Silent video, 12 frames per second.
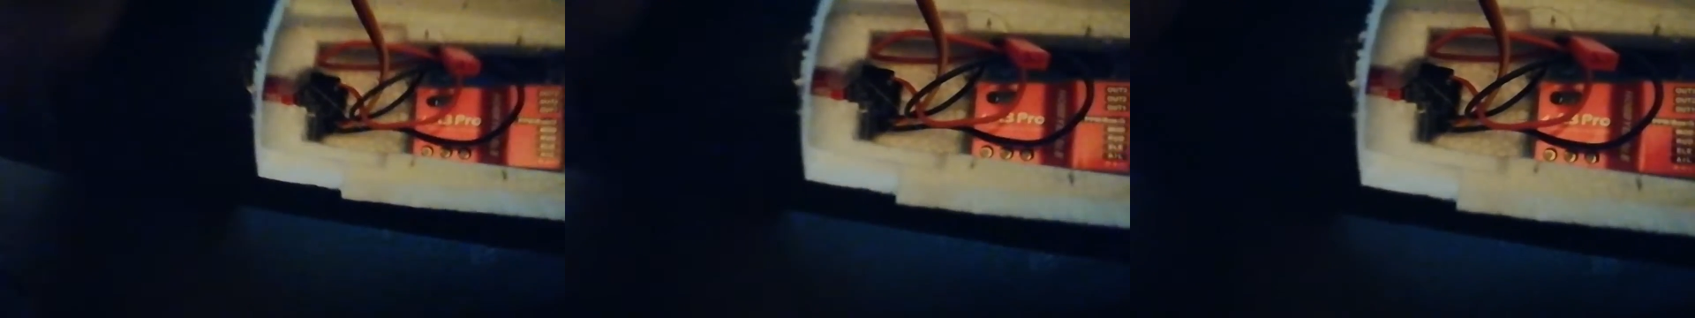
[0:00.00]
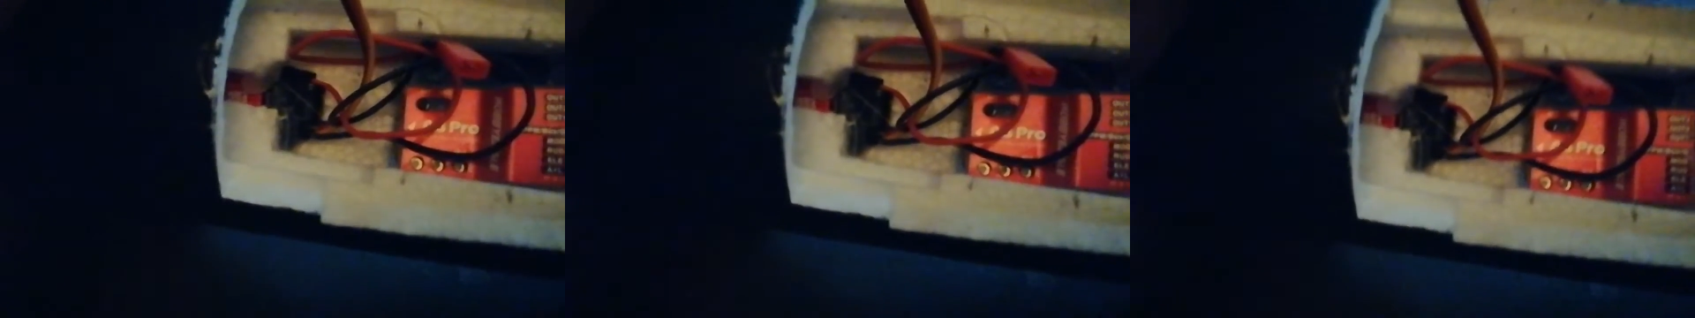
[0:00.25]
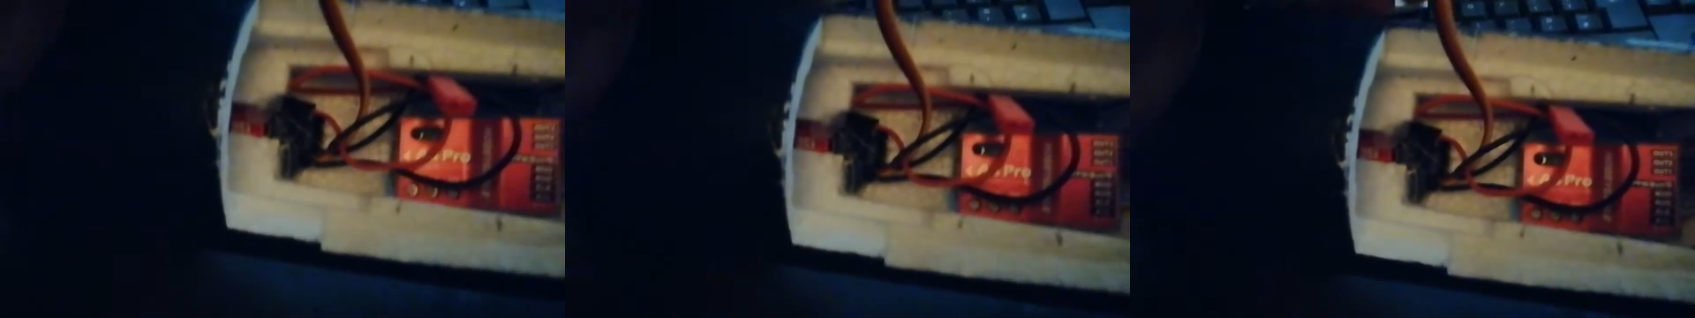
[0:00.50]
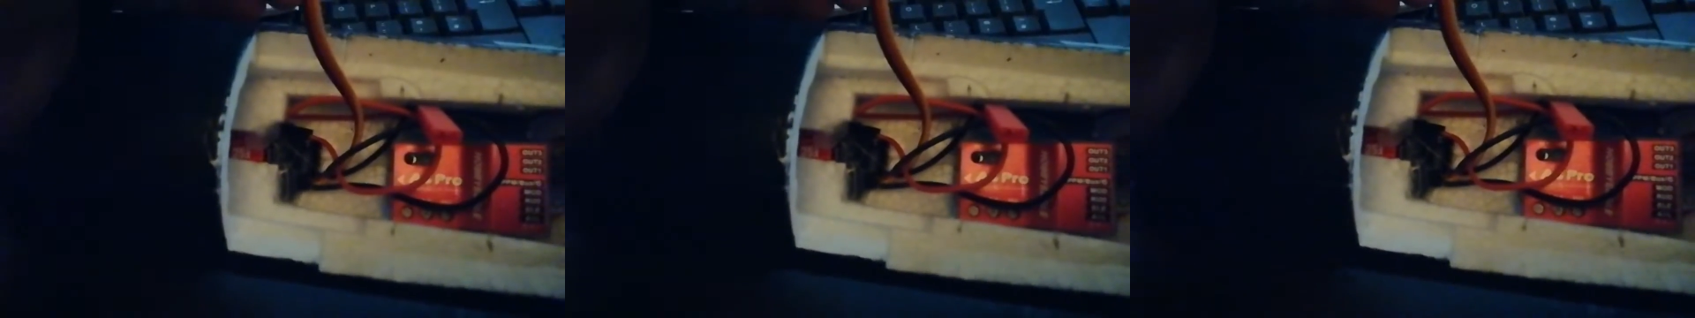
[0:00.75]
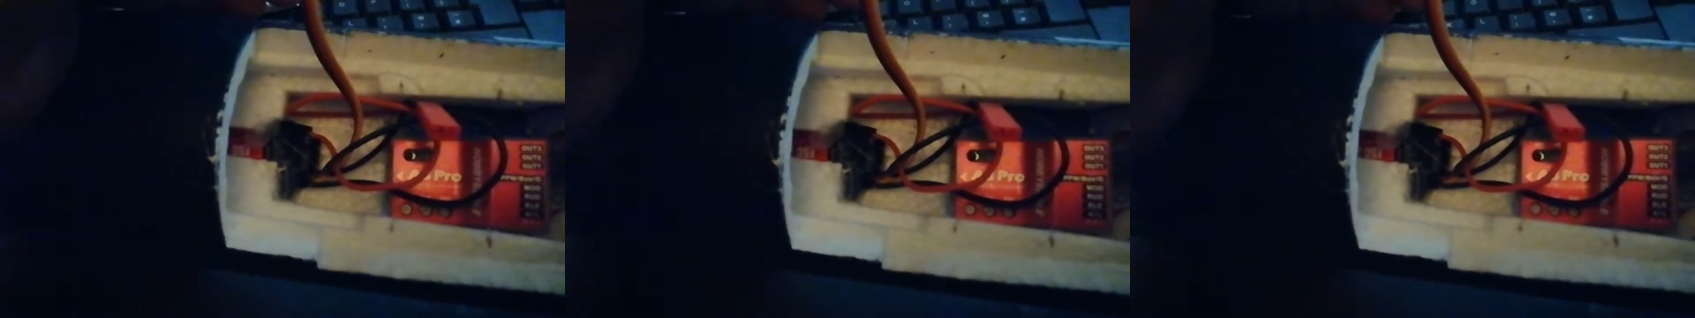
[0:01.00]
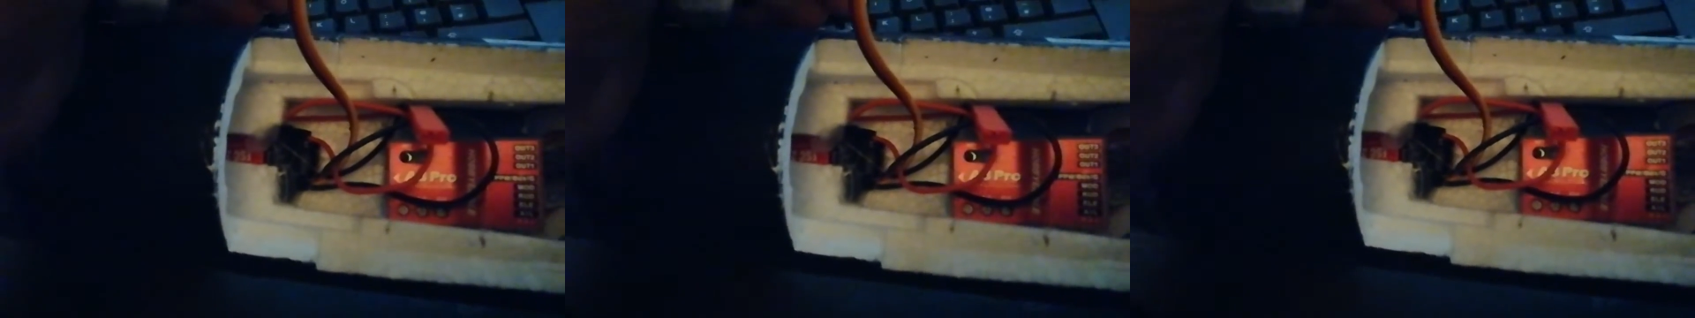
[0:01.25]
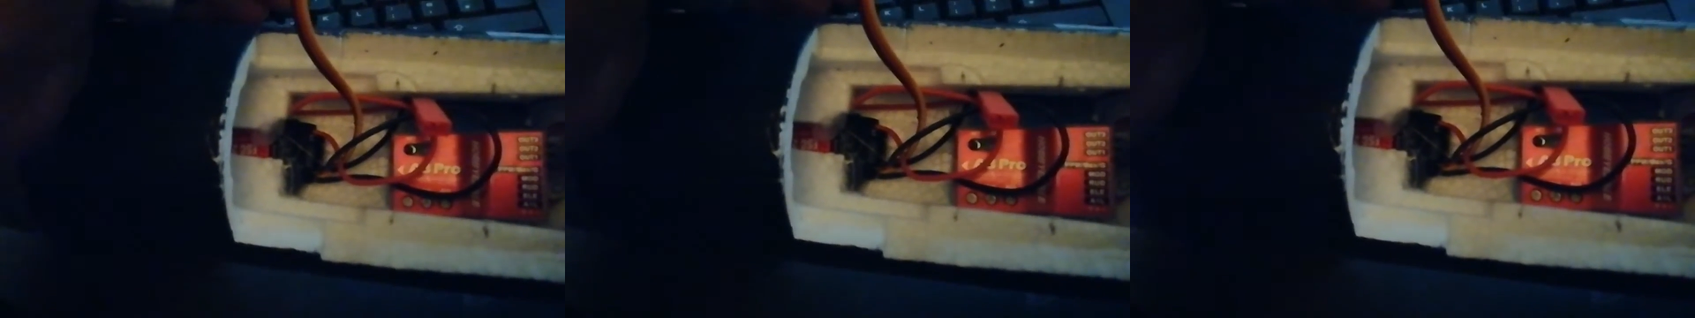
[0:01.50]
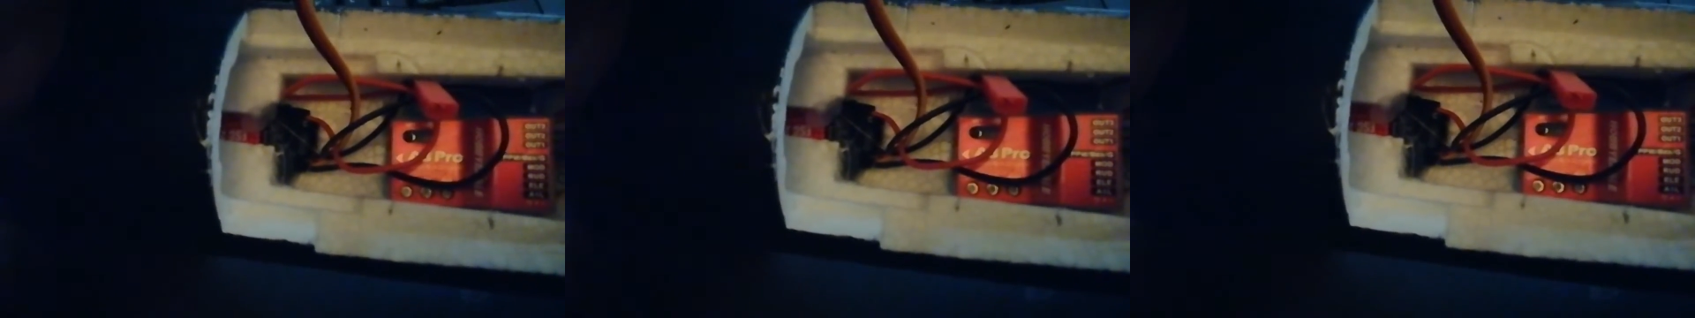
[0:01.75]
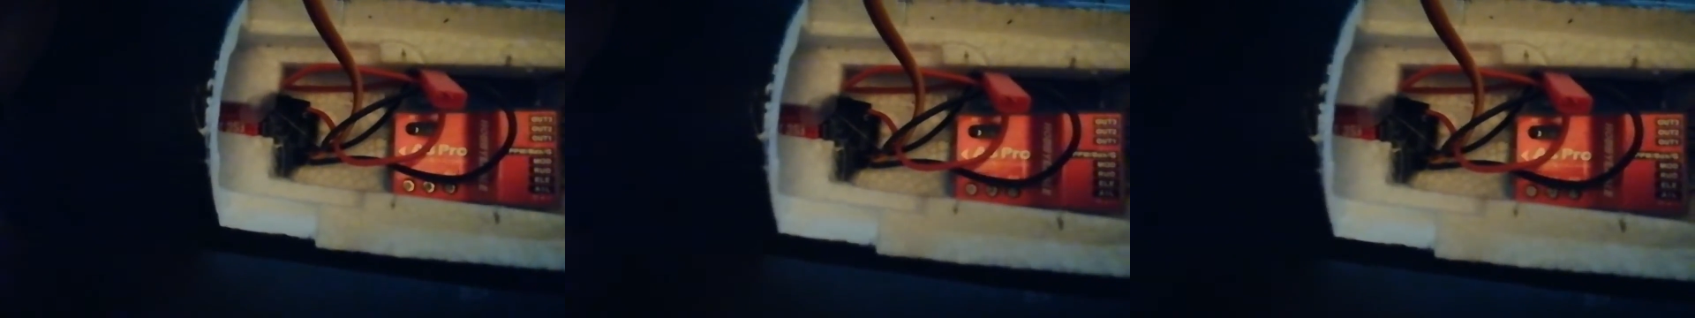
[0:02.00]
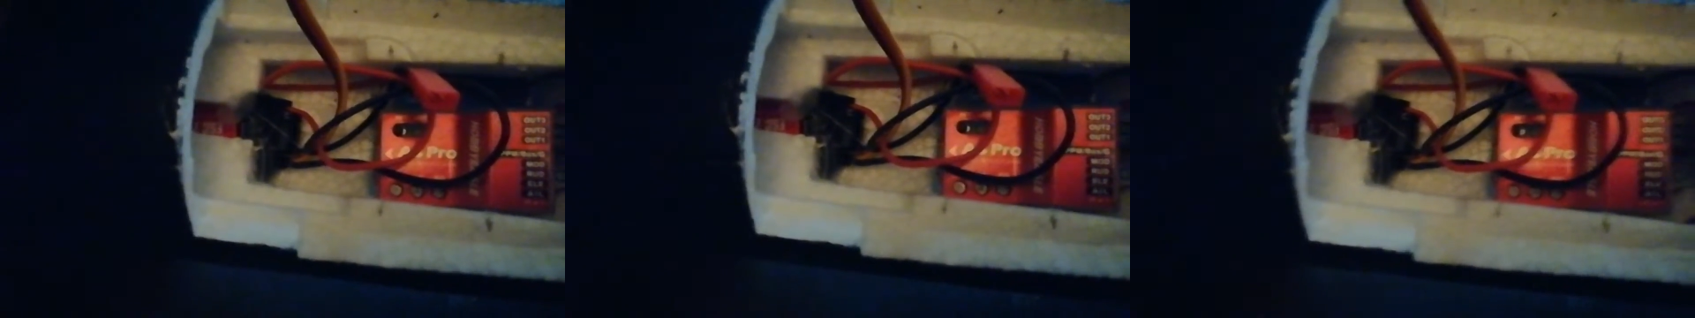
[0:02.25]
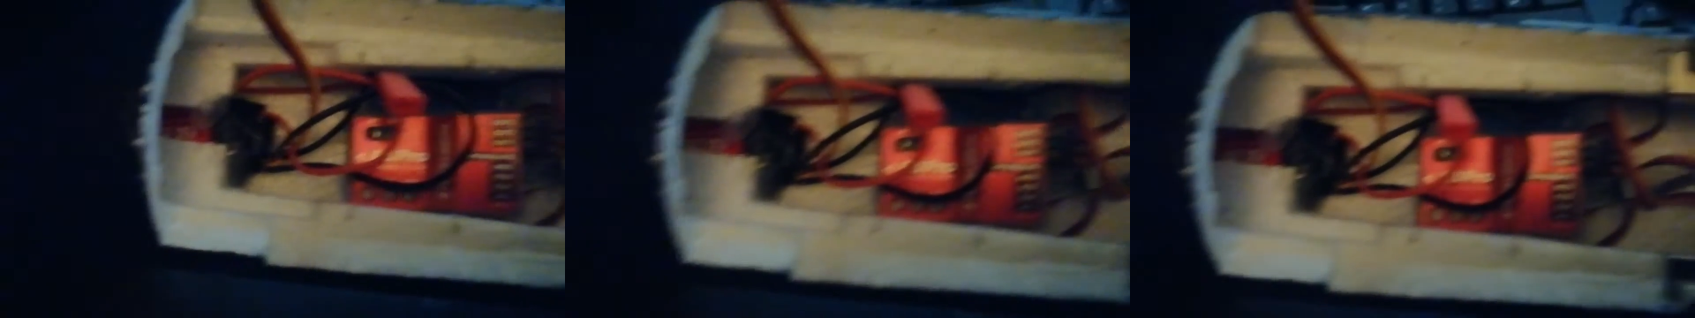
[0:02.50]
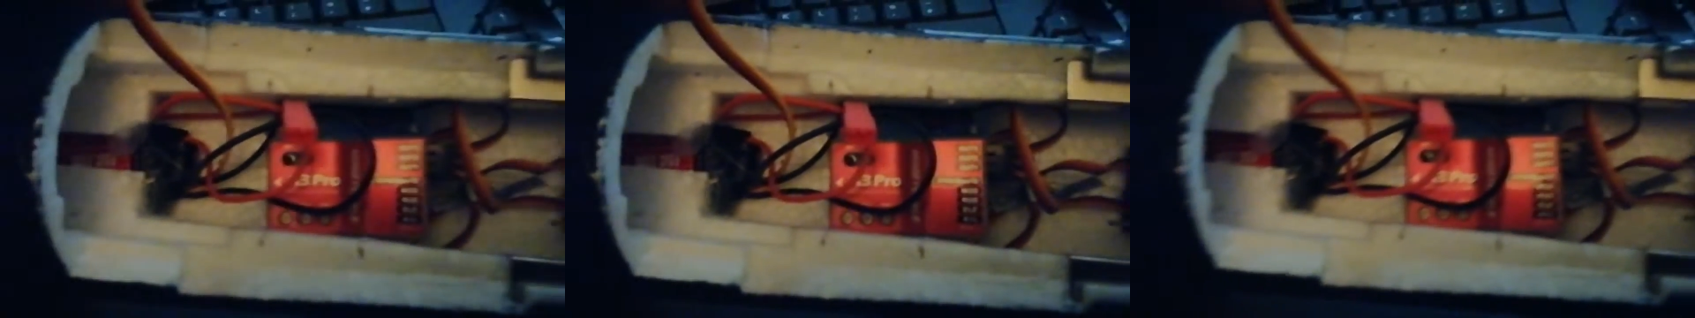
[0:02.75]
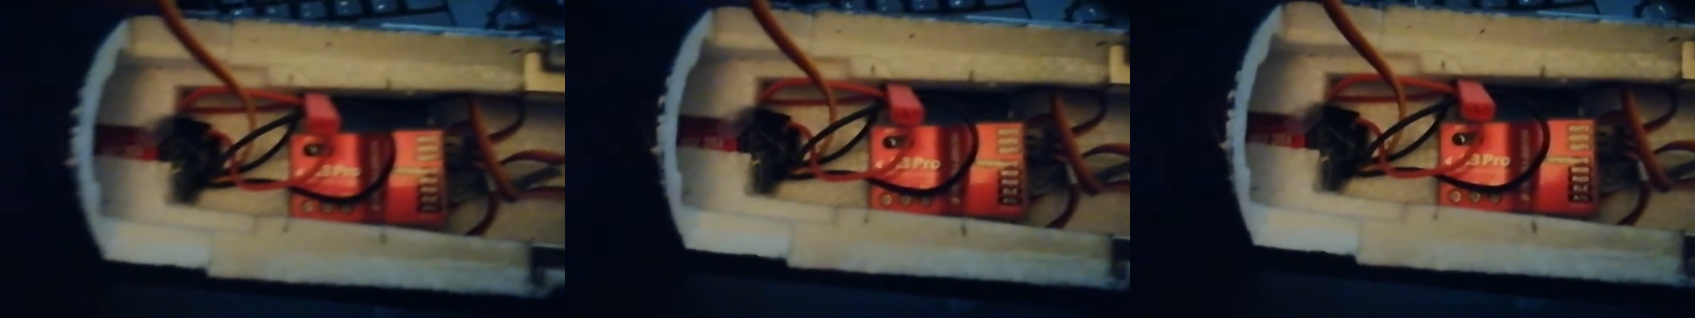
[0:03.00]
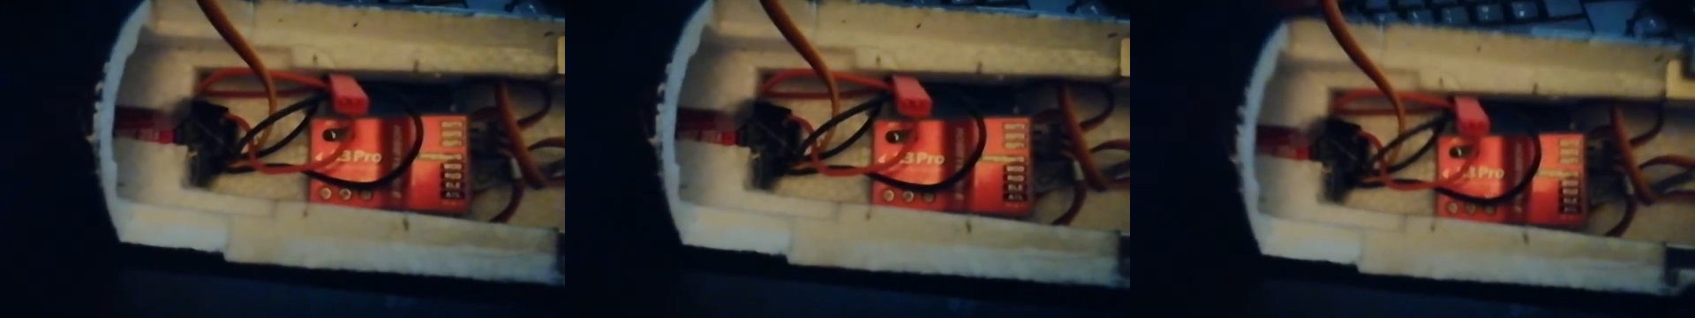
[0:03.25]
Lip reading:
(no speaker visible)